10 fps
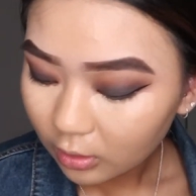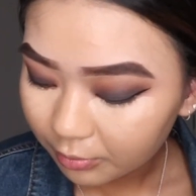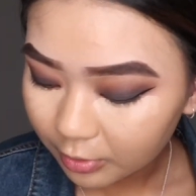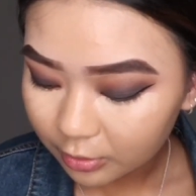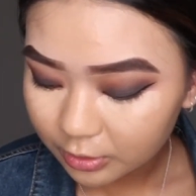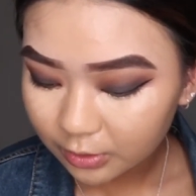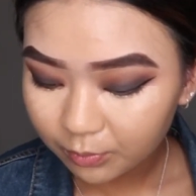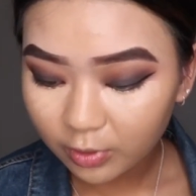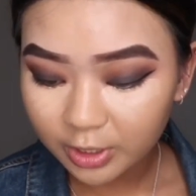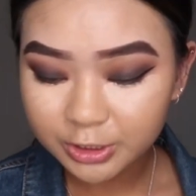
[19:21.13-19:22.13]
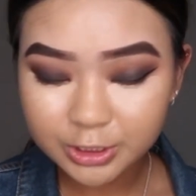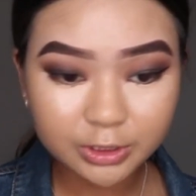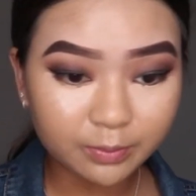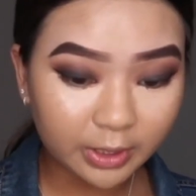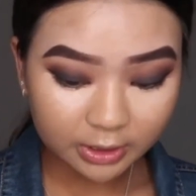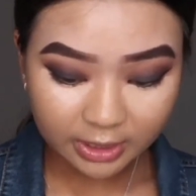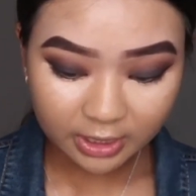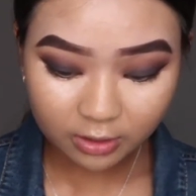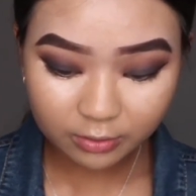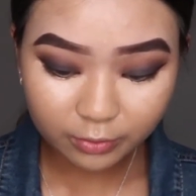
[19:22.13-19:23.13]
I'm gonna use a brush to blend that
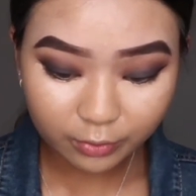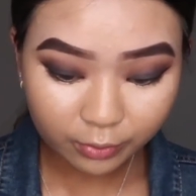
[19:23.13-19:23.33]
out.